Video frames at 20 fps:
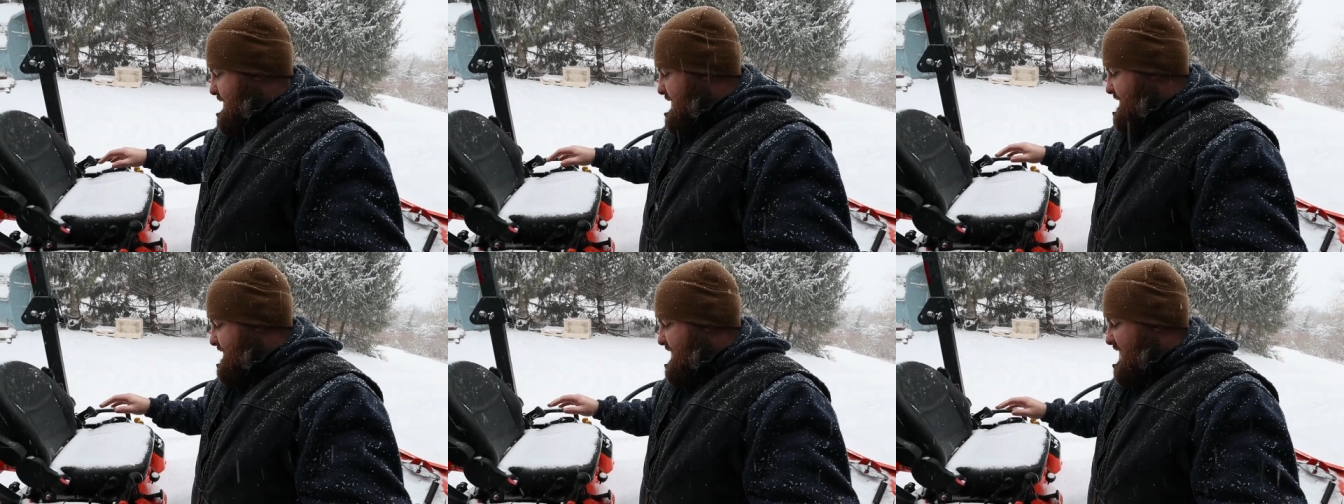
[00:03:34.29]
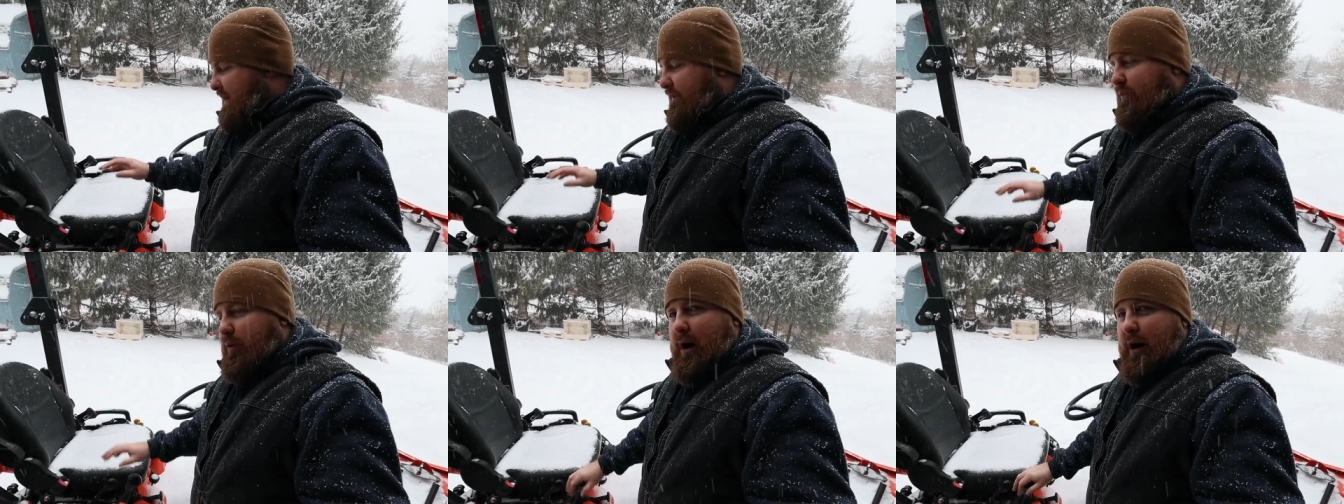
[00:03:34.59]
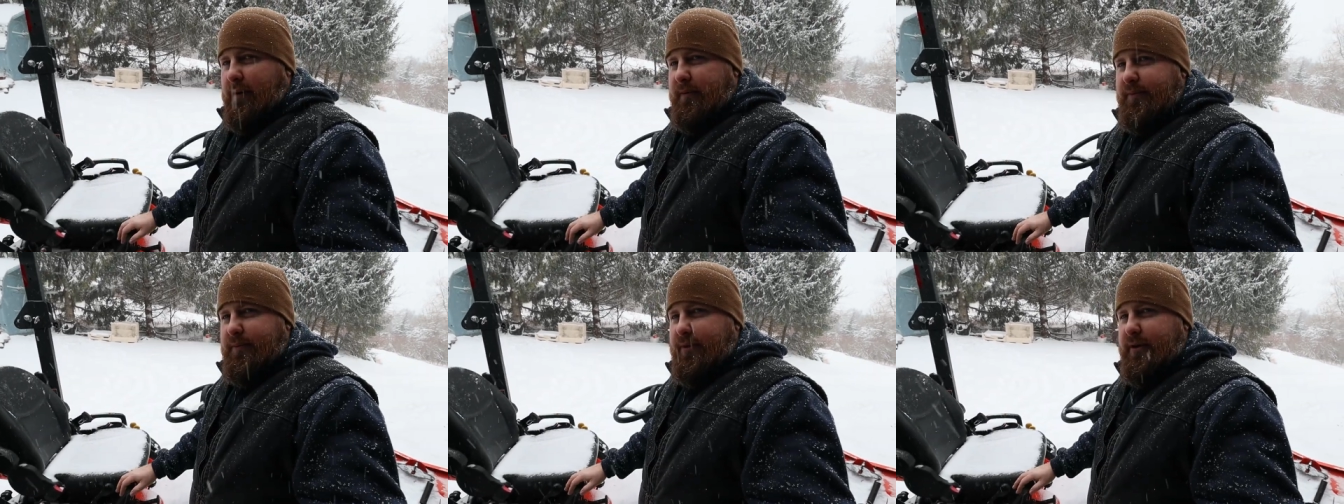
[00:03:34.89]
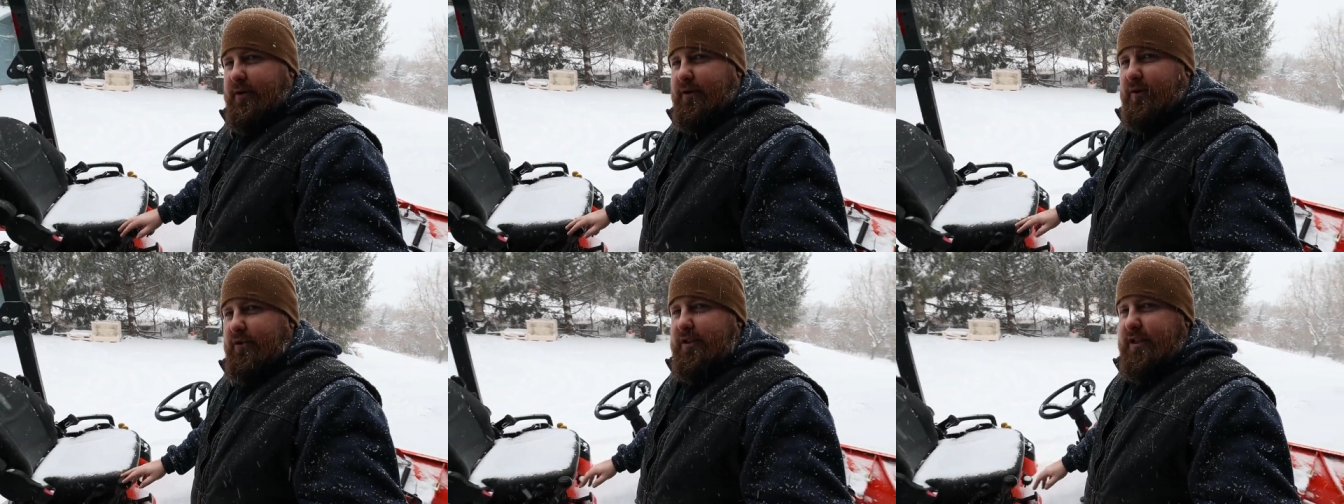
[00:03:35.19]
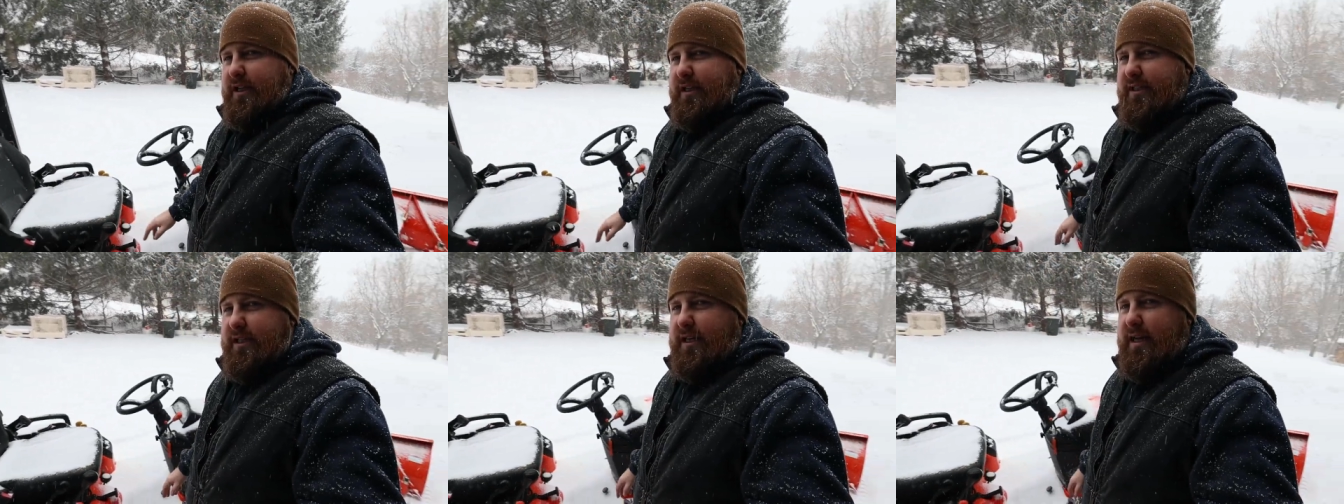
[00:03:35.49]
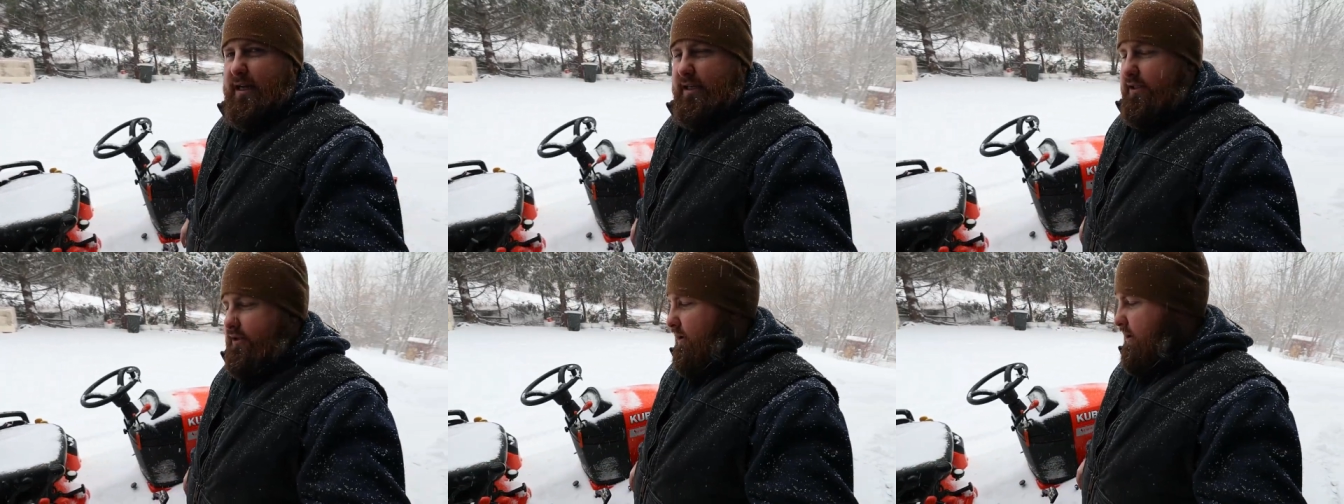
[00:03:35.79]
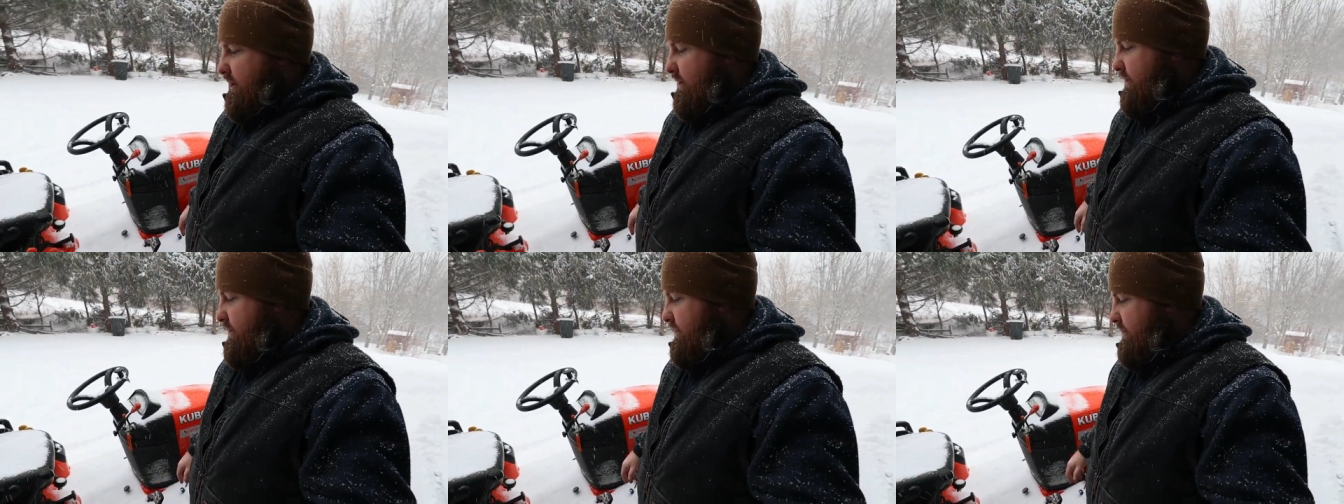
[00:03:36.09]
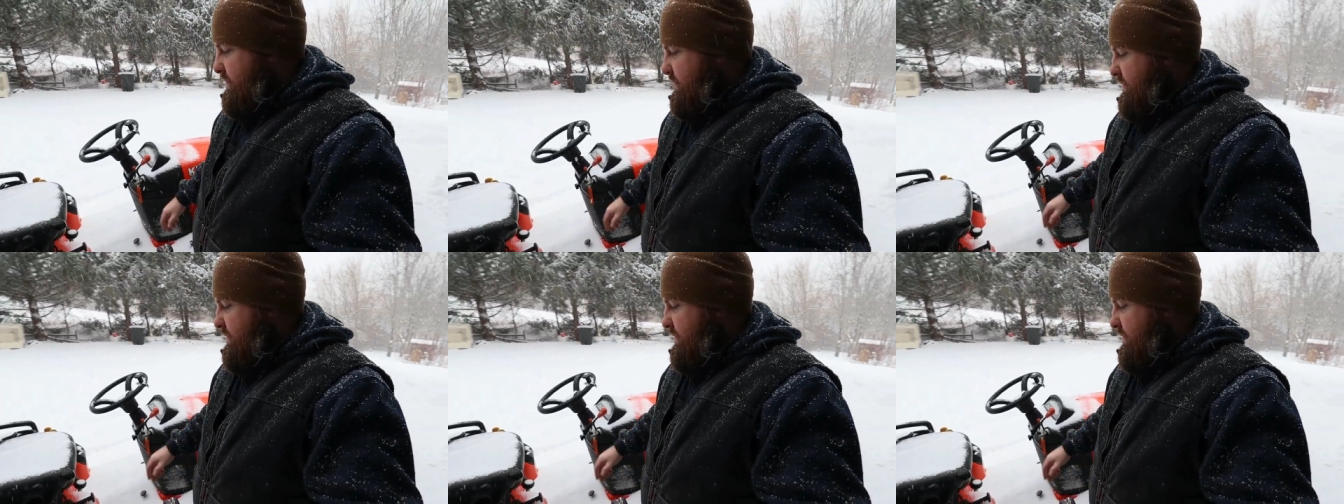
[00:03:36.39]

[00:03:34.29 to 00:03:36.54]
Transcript: if you have problems putting those disconnects on,